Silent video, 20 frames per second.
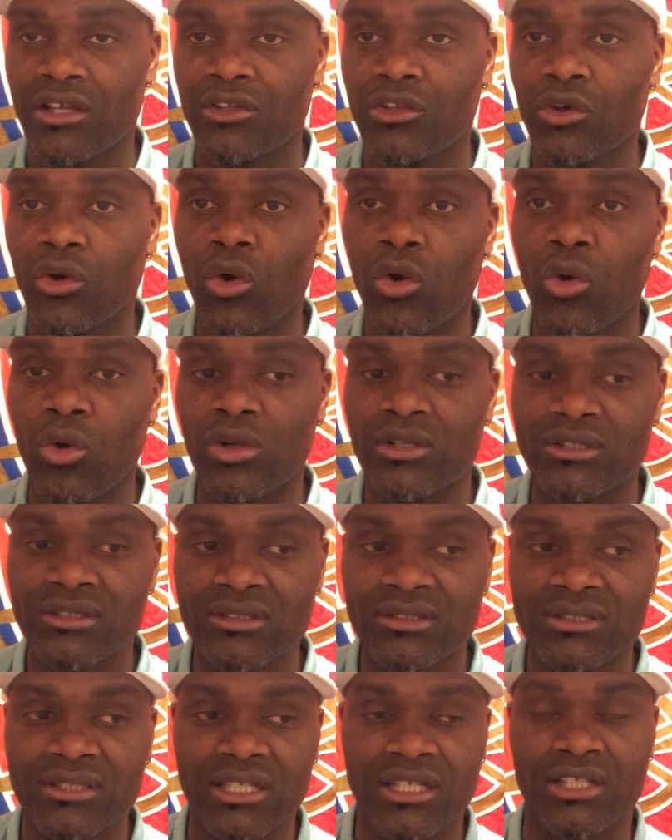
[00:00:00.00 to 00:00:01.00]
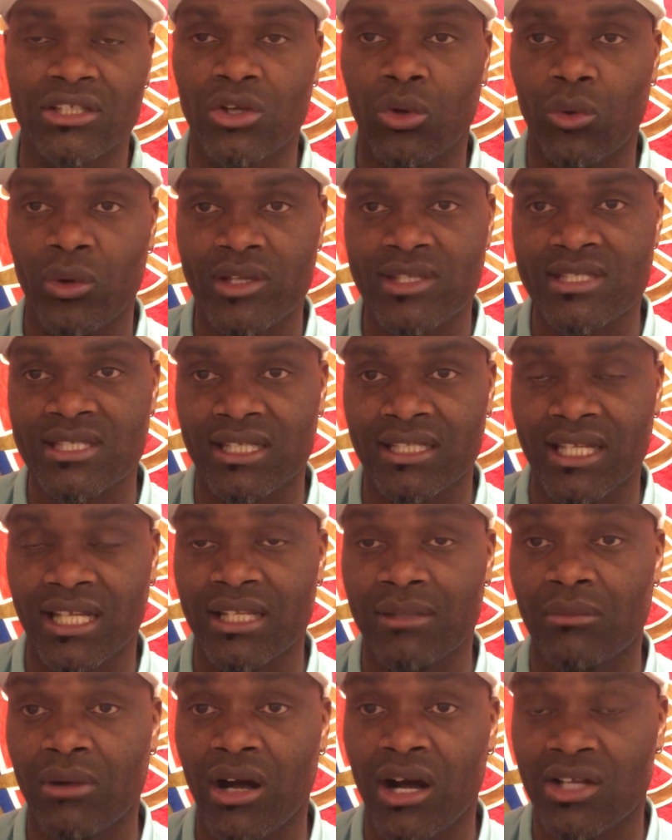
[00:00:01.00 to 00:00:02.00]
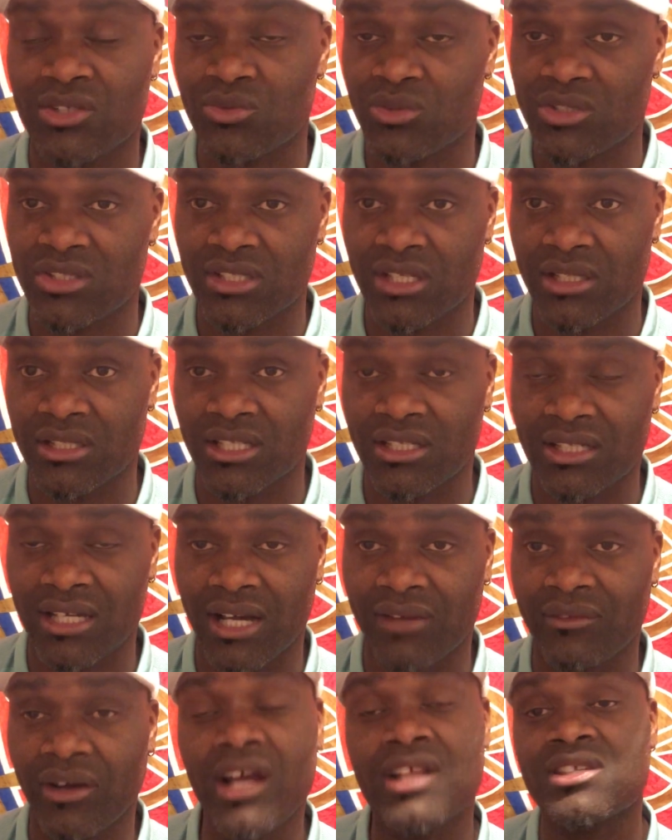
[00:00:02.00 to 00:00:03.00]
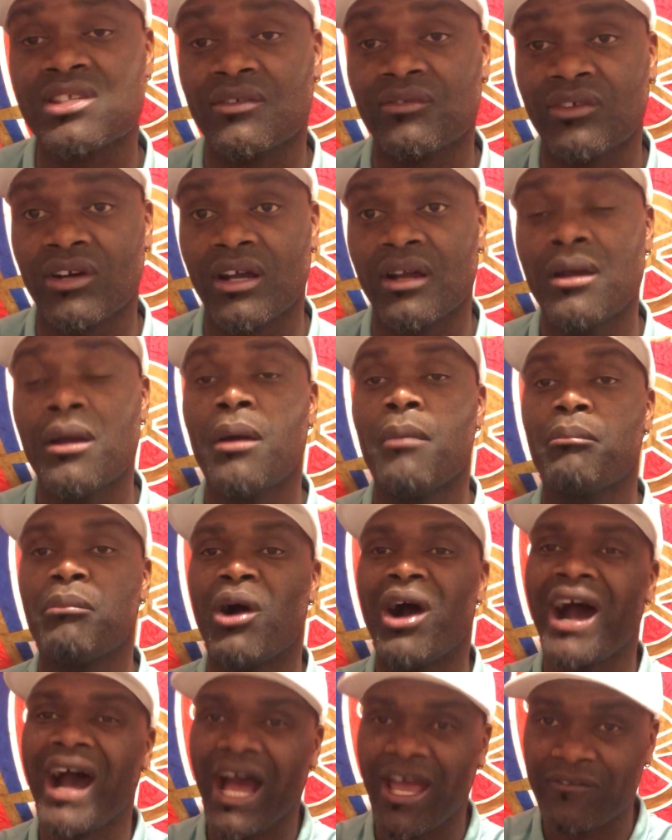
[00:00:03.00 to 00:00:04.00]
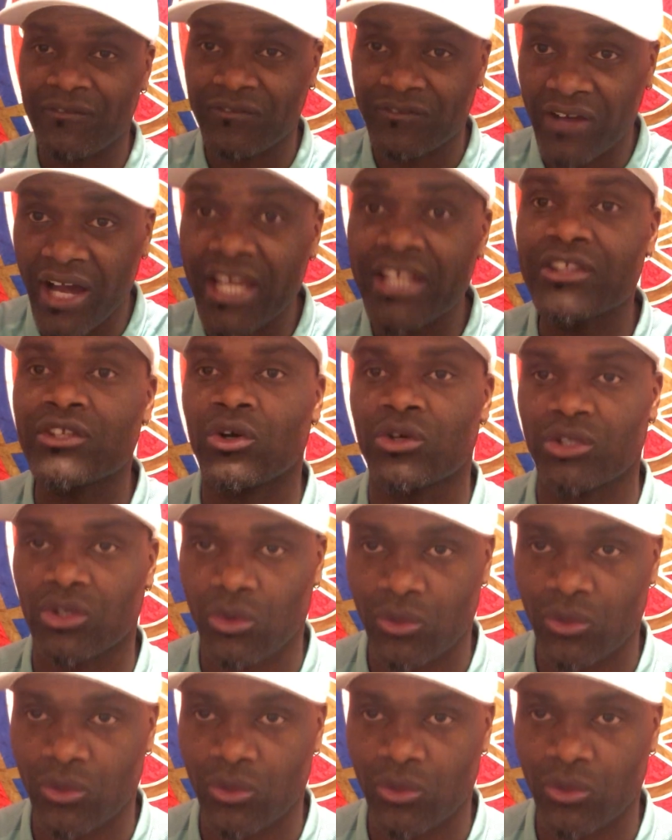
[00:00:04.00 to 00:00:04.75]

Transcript: the whole thing, the question that him asked, which he didn't have answer for. But I find out the